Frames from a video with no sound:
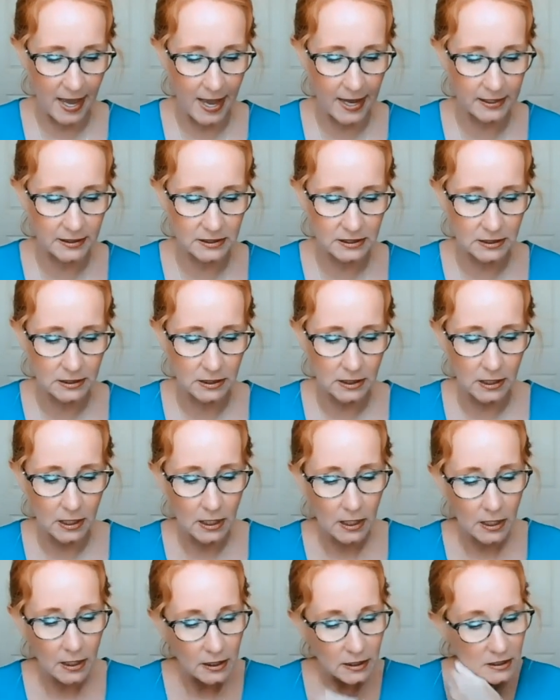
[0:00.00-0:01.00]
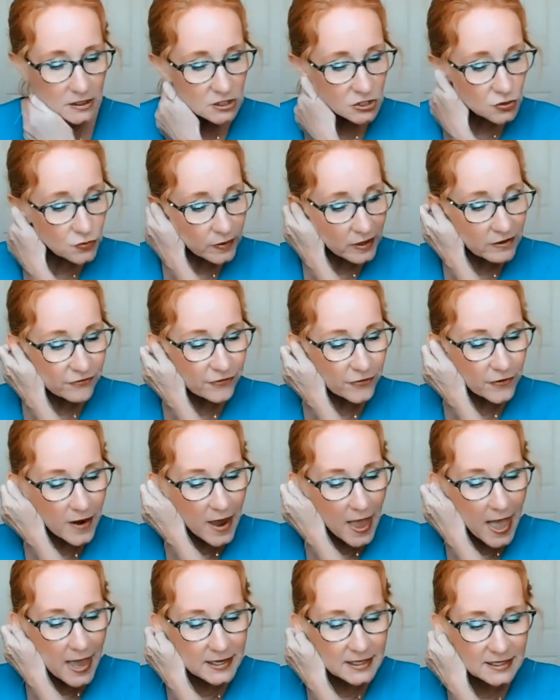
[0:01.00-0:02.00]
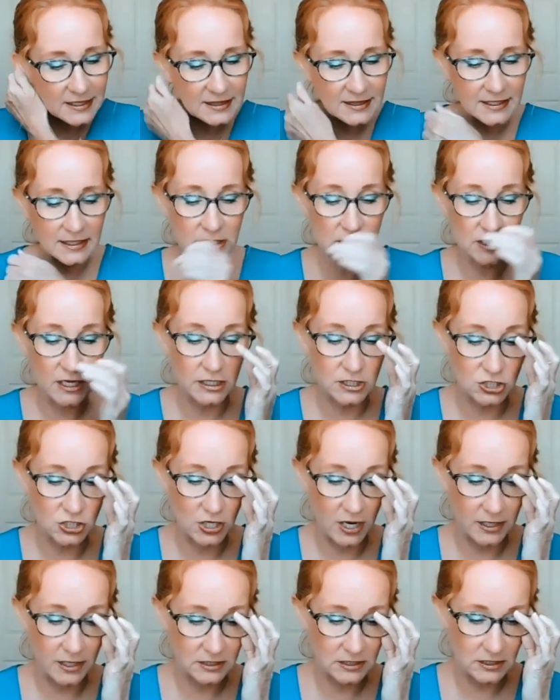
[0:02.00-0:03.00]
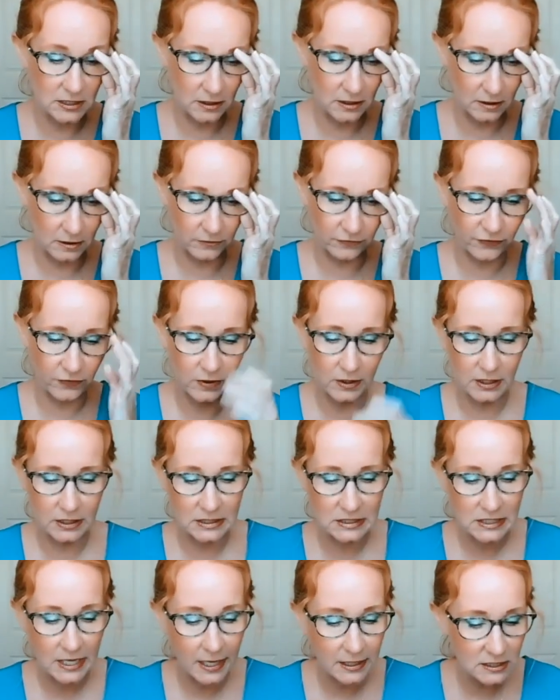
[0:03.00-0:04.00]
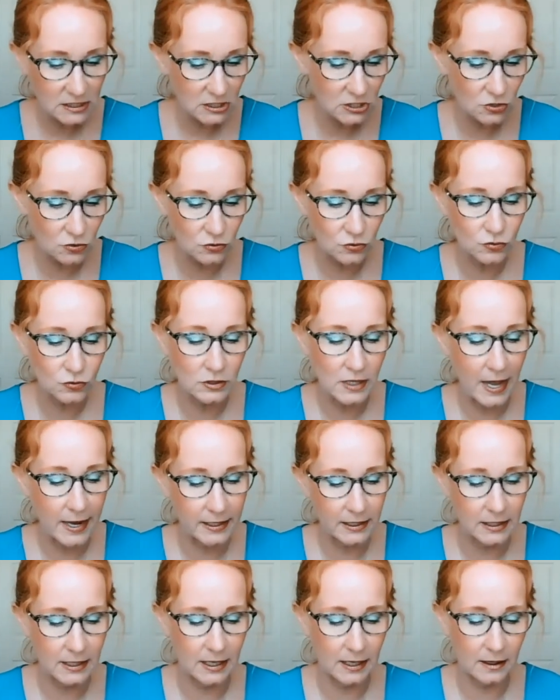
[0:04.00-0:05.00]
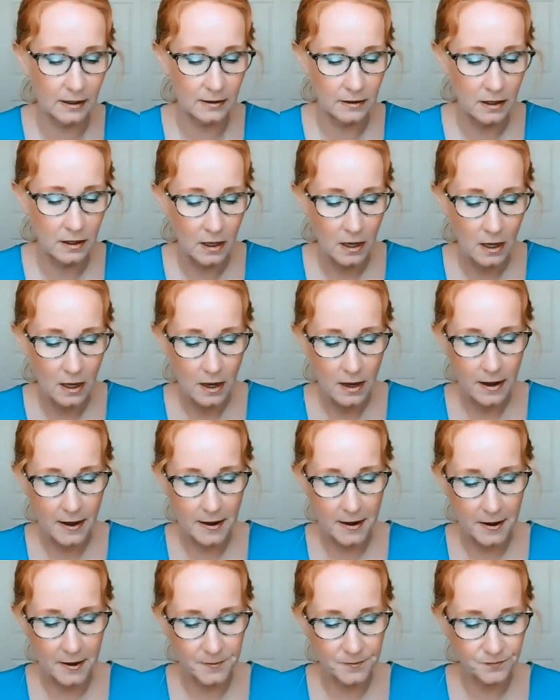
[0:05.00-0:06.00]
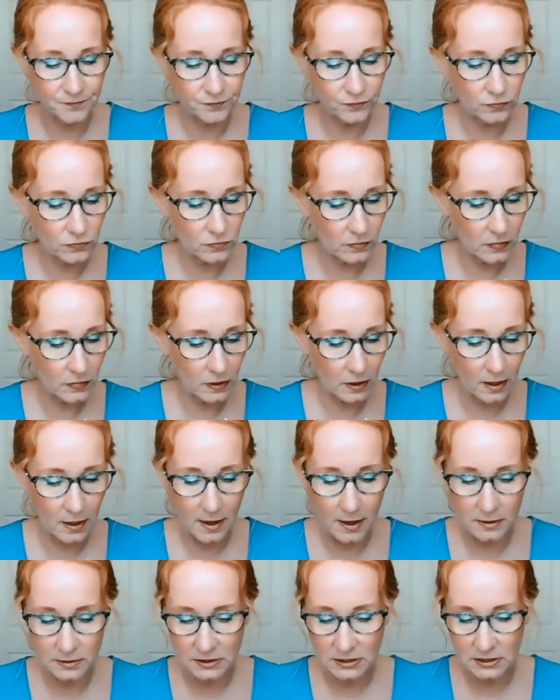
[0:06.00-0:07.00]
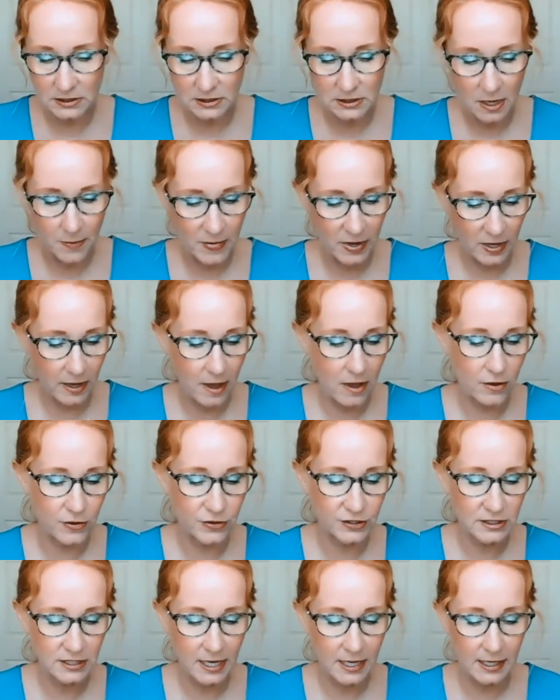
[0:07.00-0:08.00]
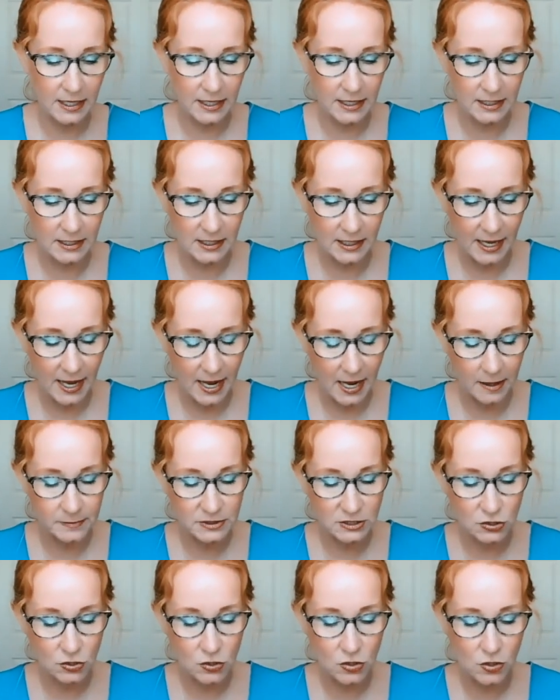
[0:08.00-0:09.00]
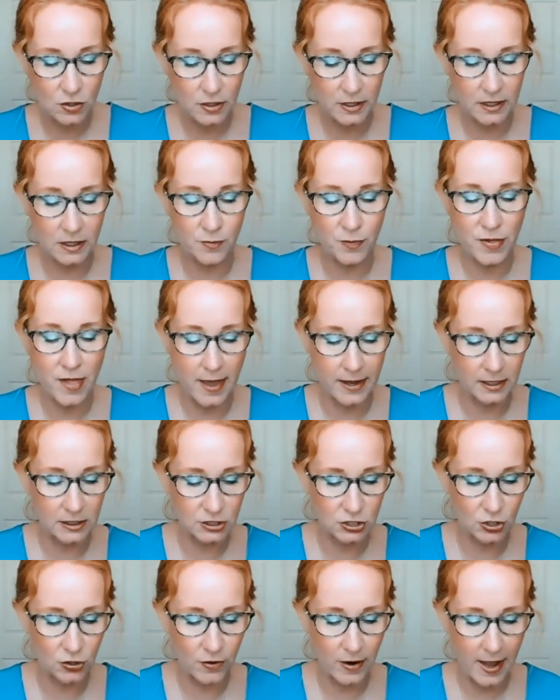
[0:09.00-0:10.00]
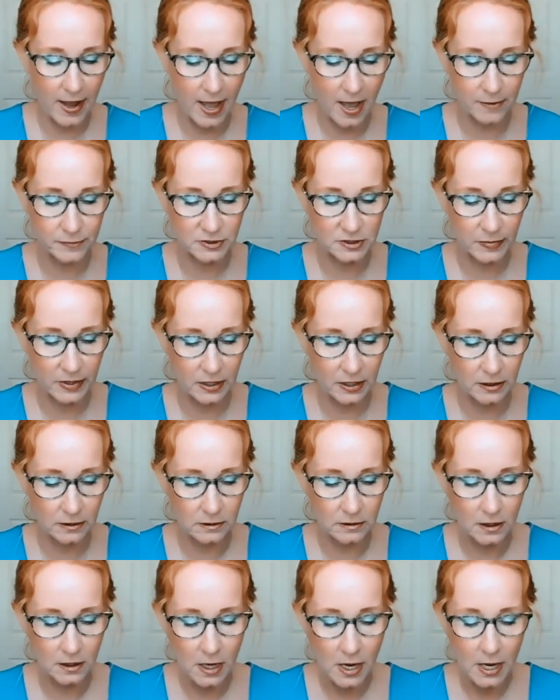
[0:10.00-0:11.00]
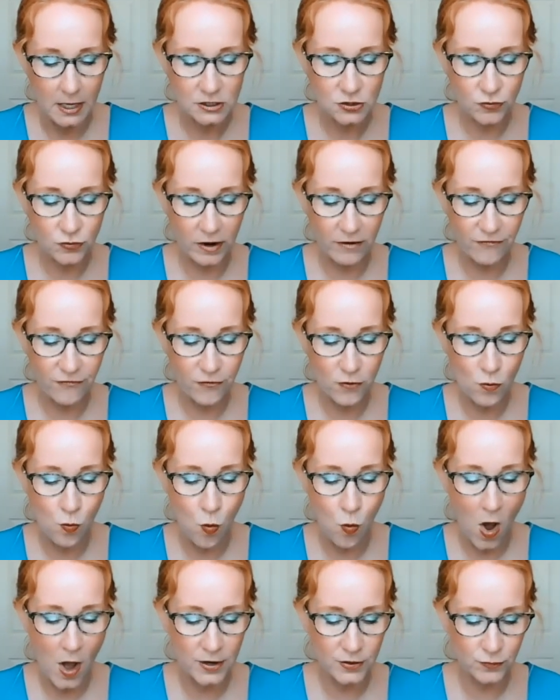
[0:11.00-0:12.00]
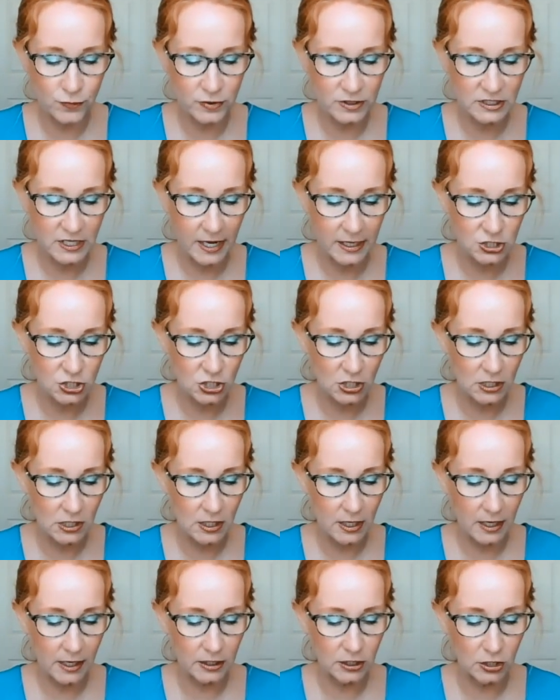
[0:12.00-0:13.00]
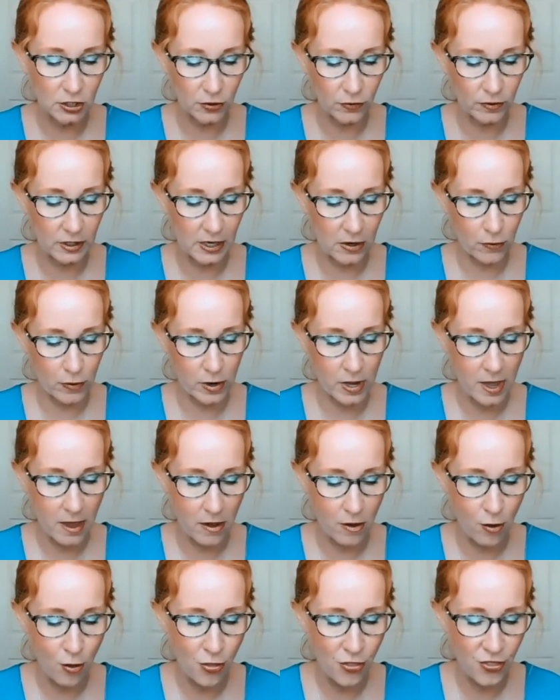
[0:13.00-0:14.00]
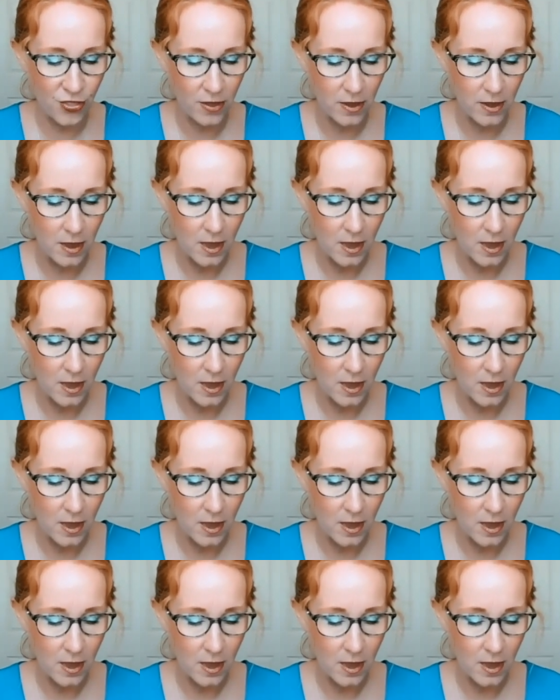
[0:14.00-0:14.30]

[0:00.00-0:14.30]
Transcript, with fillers: that. It is great for anything digestive, intestinal lining, um, stomach health. Take it in a capsule and apply it to your abdomen. It's great for water retention and urinary health,